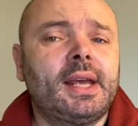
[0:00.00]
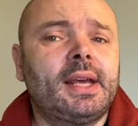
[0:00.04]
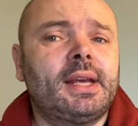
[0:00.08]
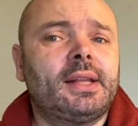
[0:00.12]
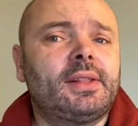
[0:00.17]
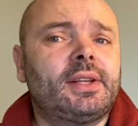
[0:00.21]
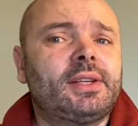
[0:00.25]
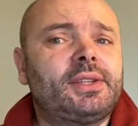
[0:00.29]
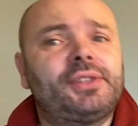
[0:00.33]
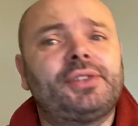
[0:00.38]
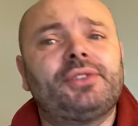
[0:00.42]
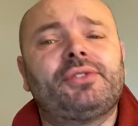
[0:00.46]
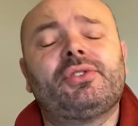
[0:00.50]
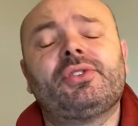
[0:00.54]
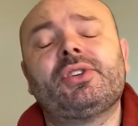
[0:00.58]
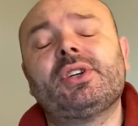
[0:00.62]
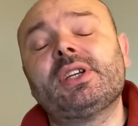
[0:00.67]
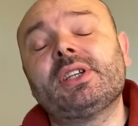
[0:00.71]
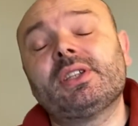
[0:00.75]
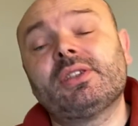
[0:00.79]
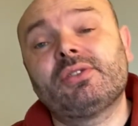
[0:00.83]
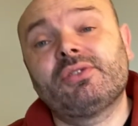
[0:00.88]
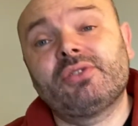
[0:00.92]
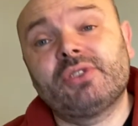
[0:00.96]
There's
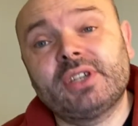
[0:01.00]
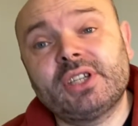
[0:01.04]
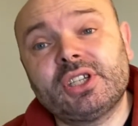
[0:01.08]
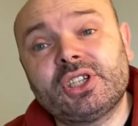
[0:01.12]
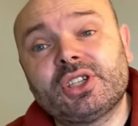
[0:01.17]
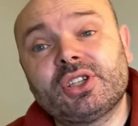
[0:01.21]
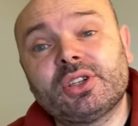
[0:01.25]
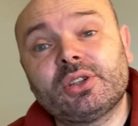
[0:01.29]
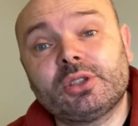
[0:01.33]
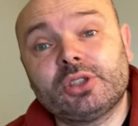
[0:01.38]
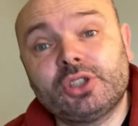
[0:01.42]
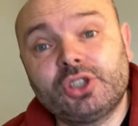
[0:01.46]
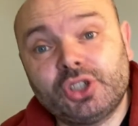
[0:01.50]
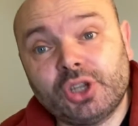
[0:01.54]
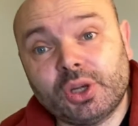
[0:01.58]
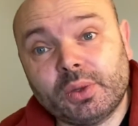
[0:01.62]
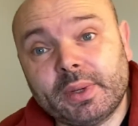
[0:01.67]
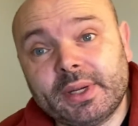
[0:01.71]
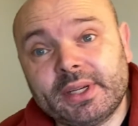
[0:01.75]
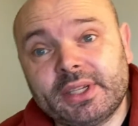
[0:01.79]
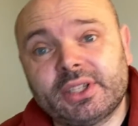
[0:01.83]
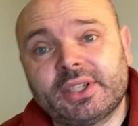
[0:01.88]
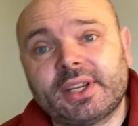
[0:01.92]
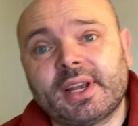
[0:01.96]
the traditional
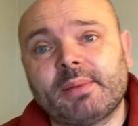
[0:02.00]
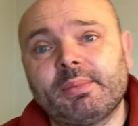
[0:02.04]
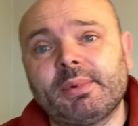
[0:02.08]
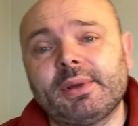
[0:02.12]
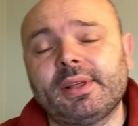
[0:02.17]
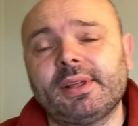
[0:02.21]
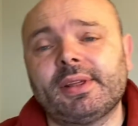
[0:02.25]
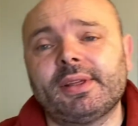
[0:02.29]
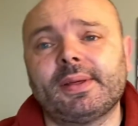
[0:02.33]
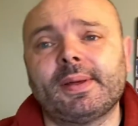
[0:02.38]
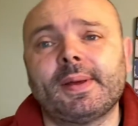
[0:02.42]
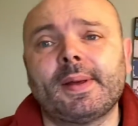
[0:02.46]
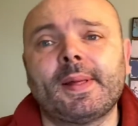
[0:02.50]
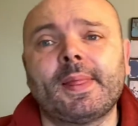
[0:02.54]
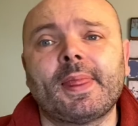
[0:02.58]
Jewish Sabbath